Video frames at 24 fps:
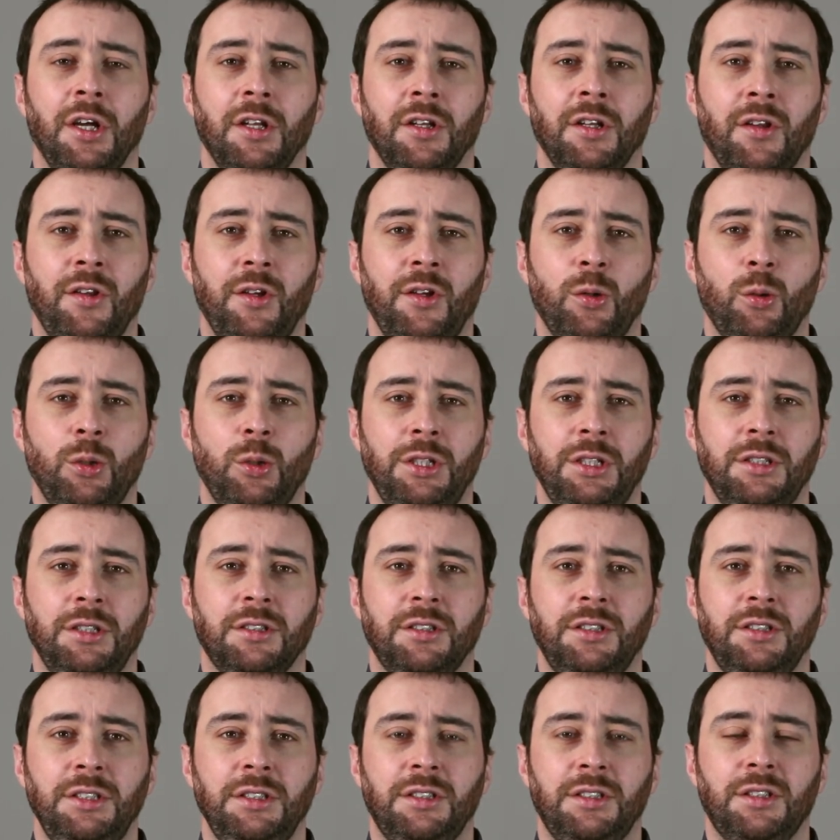that the
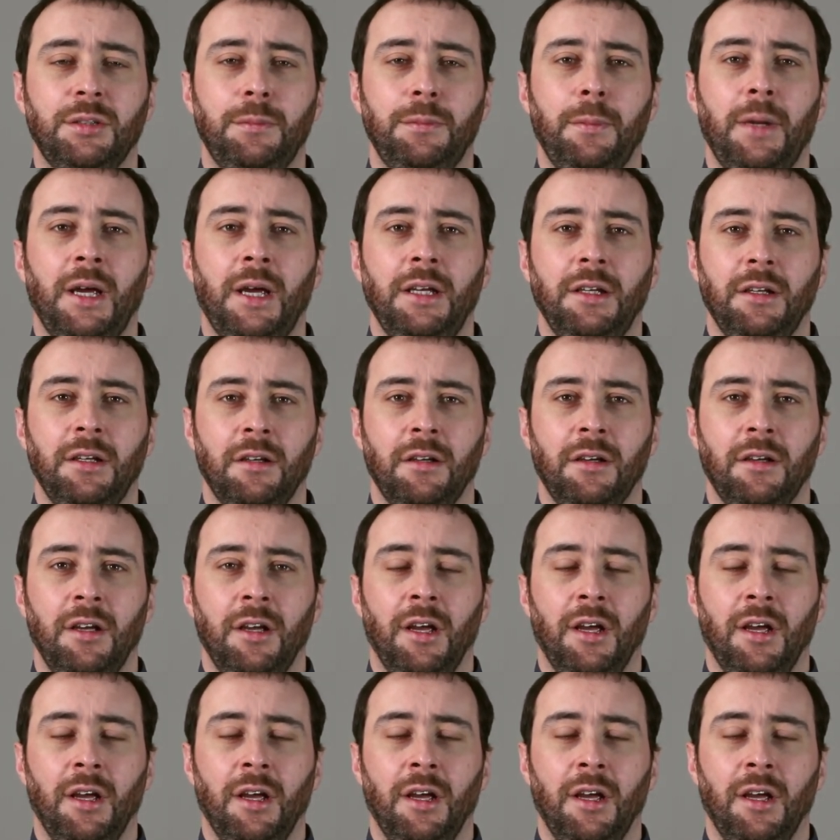audience needs to make?